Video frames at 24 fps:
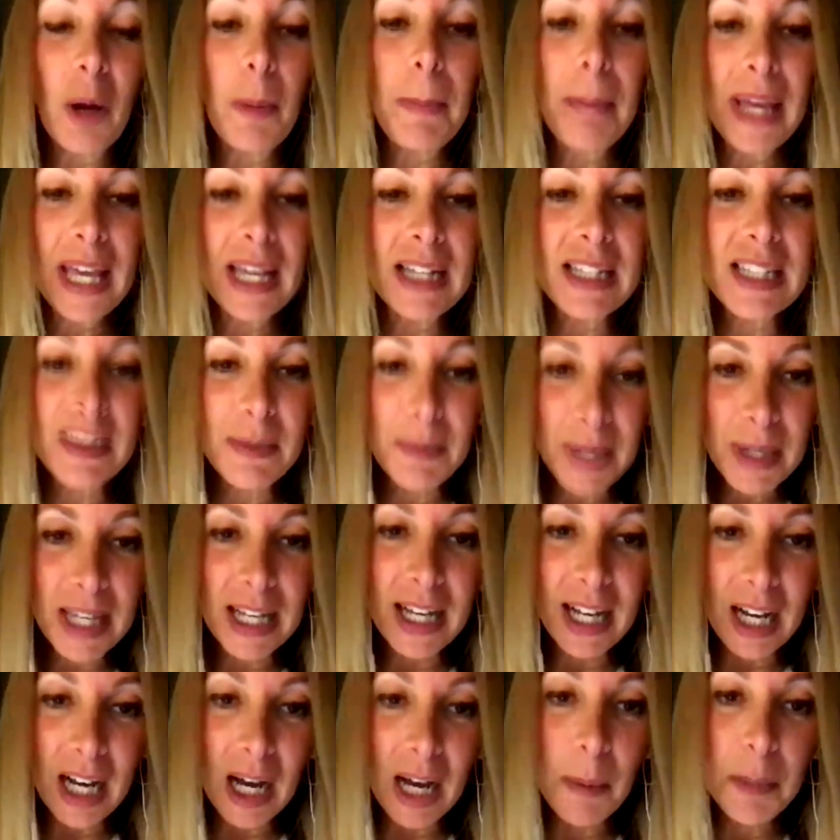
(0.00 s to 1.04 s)
pants
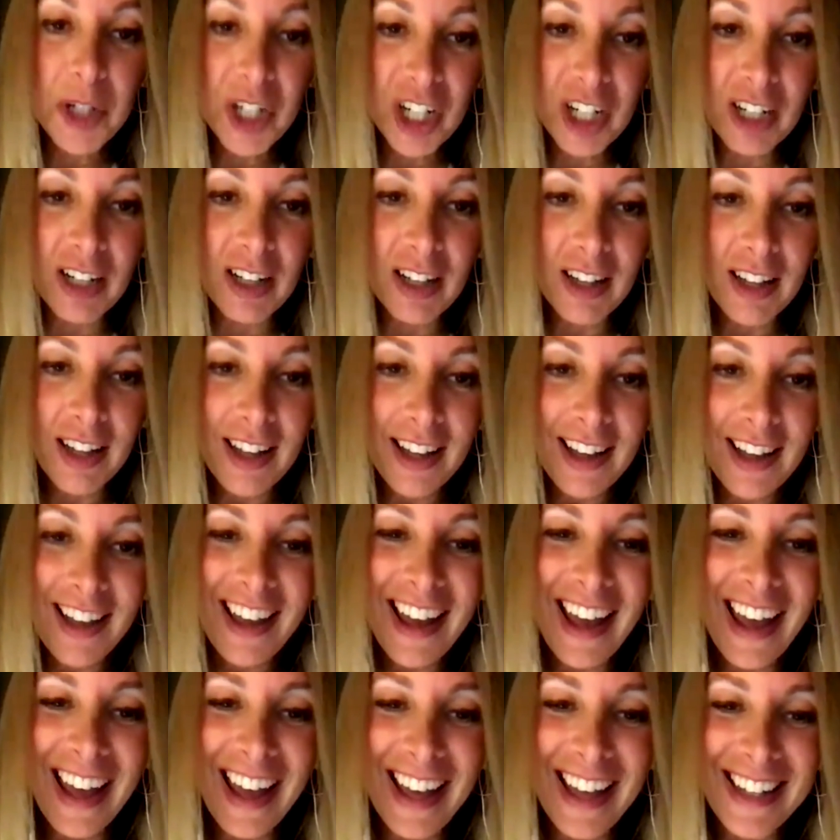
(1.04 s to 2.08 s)
being optional.
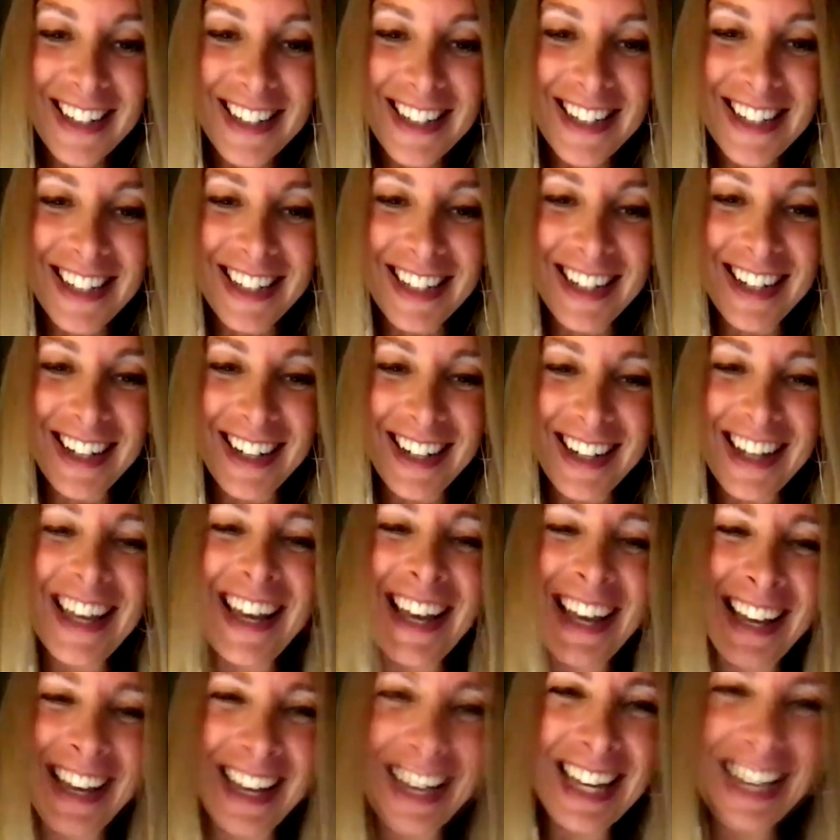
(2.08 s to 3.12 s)
And
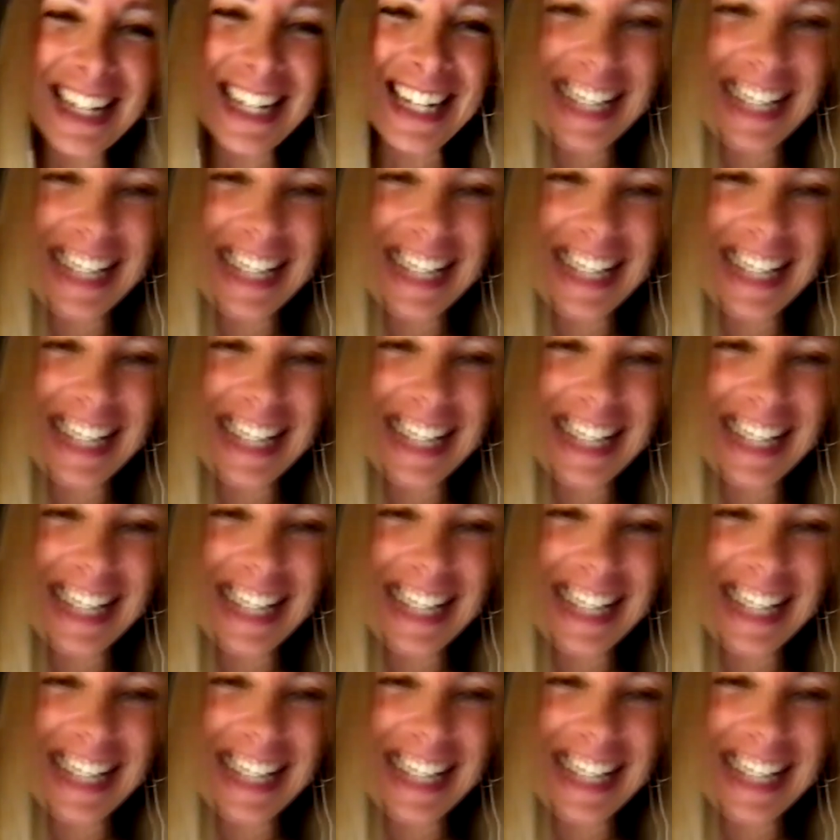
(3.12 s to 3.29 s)
and